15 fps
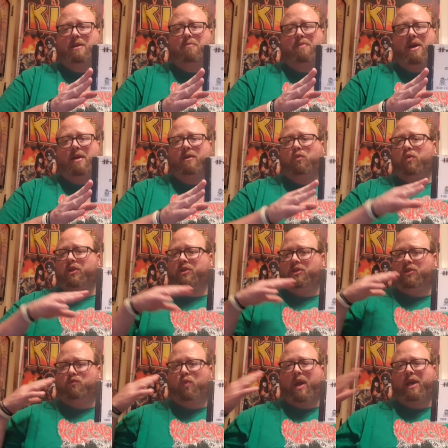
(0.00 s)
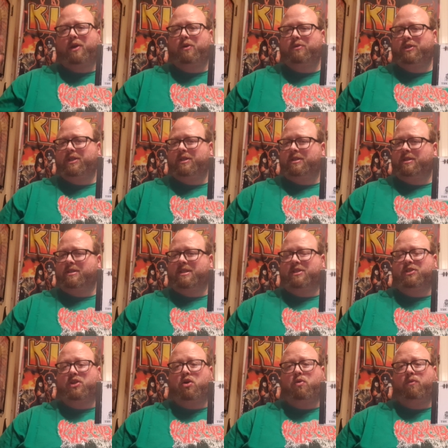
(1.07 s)
compared to what Waco Jesus
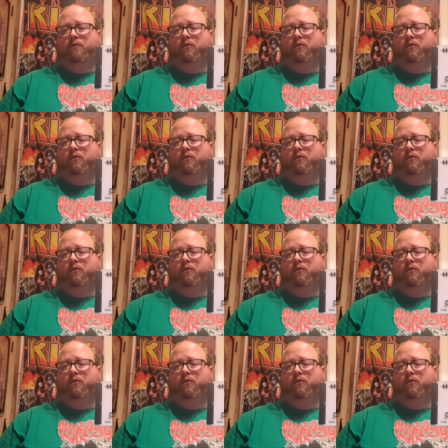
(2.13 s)
is known